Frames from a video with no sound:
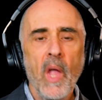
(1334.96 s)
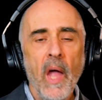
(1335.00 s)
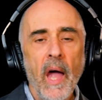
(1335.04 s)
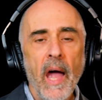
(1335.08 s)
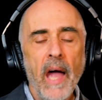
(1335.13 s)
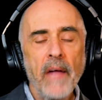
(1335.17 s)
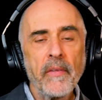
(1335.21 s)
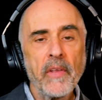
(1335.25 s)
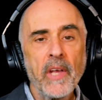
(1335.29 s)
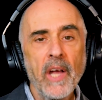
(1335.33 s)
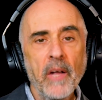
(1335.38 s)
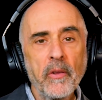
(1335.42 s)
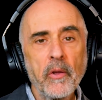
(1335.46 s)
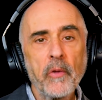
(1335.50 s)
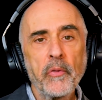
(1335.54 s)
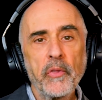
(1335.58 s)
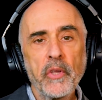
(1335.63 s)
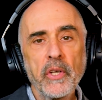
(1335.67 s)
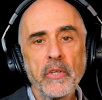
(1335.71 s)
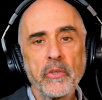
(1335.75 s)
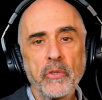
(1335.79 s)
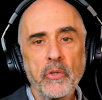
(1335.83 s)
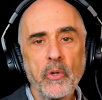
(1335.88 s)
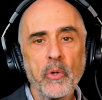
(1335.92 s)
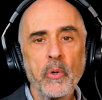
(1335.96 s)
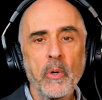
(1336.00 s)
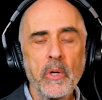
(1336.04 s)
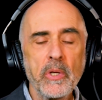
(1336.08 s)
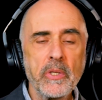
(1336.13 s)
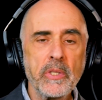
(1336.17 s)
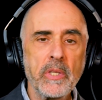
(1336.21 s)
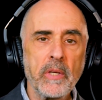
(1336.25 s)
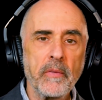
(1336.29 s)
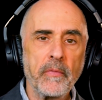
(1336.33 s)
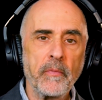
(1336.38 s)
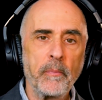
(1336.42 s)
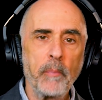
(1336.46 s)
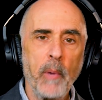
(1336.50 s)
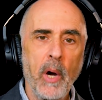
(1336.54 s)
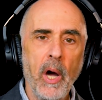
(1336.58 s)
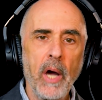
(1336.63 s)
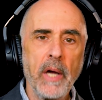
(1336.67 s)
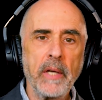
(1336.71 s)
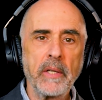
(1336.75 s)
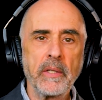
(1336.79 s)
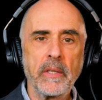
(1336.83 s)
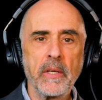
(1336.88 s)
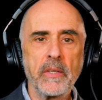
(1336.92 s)
And the other thing too is if
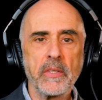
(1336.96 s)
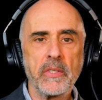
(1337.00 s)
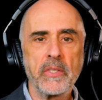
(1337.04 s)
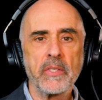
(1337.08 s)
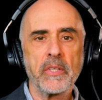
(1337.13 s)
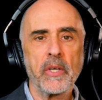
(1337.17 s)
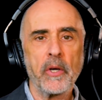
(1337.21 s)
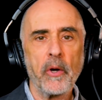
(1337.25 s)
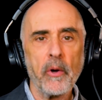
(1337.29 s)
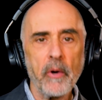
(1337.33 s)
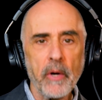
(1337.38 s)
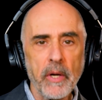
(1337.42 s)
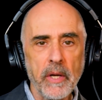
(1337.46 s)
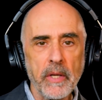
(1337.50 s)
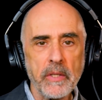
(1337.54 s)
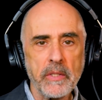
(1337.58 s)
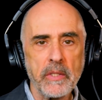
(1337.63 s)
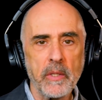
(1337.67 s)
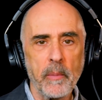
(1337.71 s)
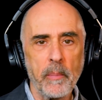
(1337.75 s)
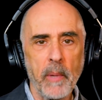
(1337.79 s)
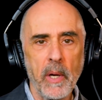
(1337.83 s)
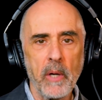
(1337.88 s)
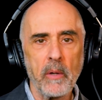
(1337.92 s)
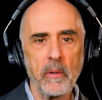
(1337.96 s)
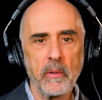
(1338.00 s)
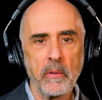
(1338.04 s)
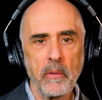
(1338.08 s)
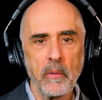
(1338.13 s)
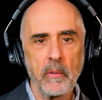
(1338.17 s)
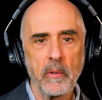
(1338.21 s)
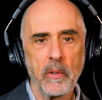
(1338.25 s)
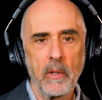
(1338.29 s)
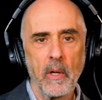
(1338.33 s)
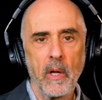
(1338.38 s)
Biden is serious about